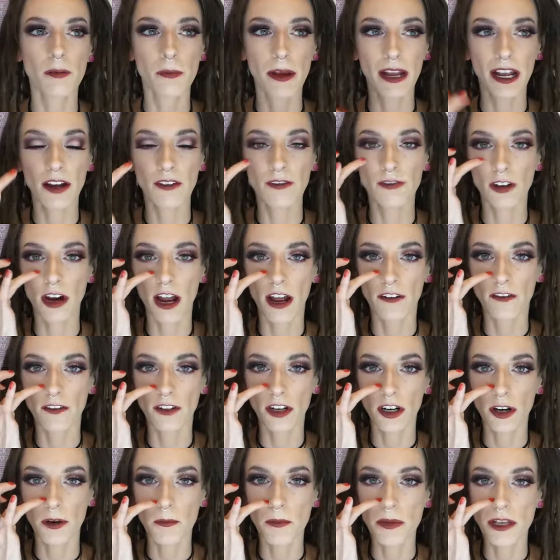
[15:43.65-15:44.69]
Makeup
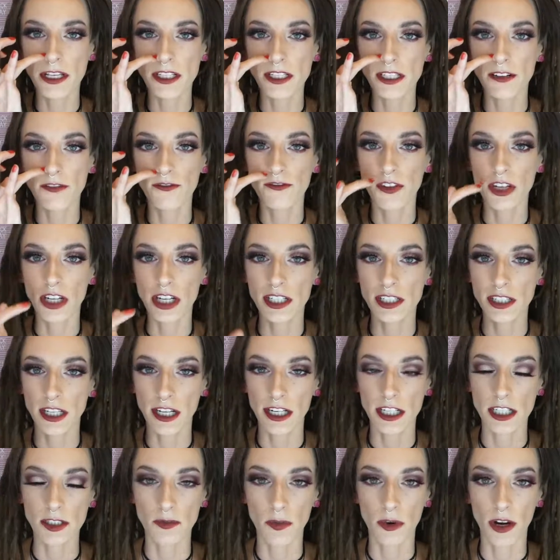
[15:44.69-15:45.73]
Forever Mist and Fix
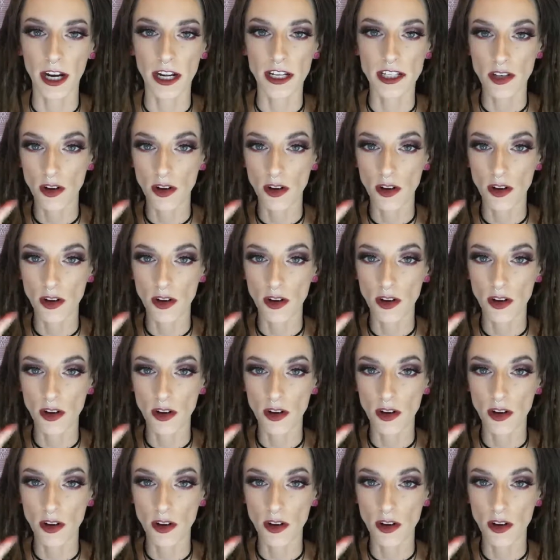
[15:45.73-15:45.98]
setting spray,